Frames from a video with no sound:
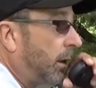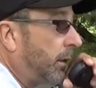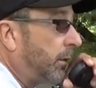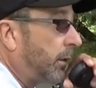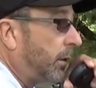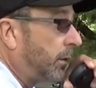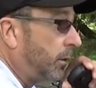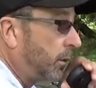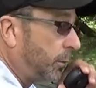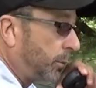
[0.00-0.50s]
Hey,
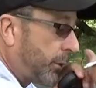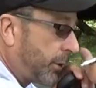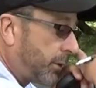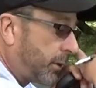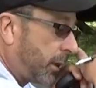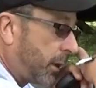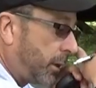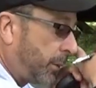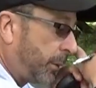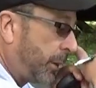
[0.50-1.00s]
thank you.
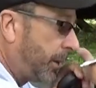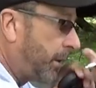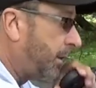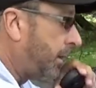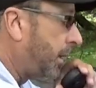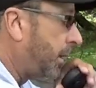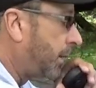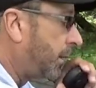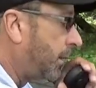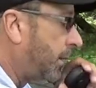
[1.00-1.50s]
Appreciate you
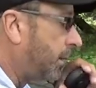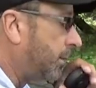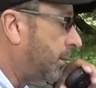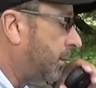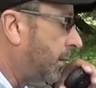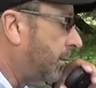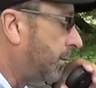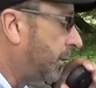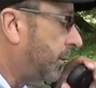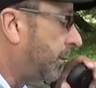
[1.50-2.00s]
being there. Uh,
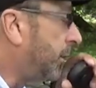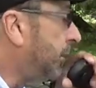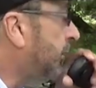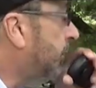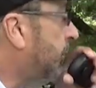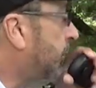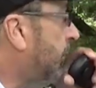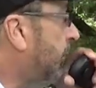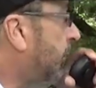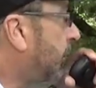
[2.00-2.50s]
7-3s,
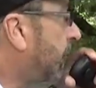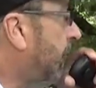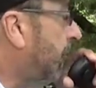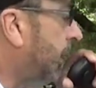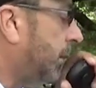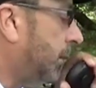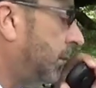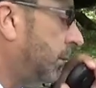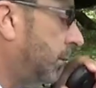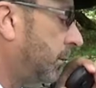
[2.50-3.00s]
enjoy the
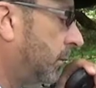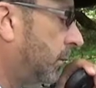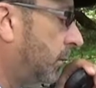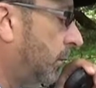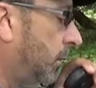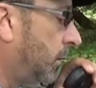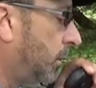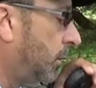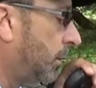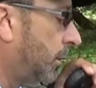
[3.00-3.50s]
weekend.
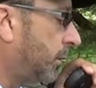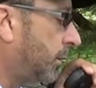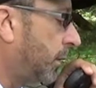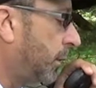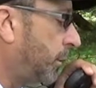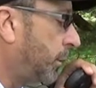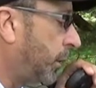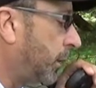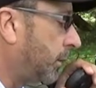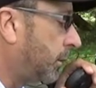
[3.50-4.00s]

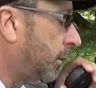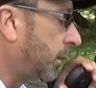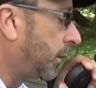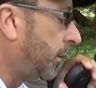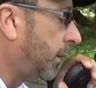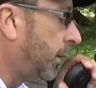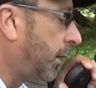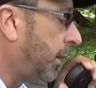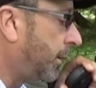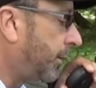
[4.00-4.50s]
QRZ Parks
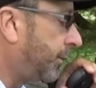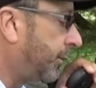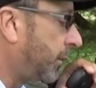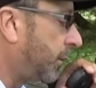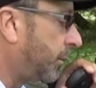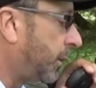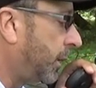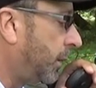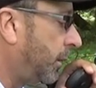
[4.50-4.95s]
on the air from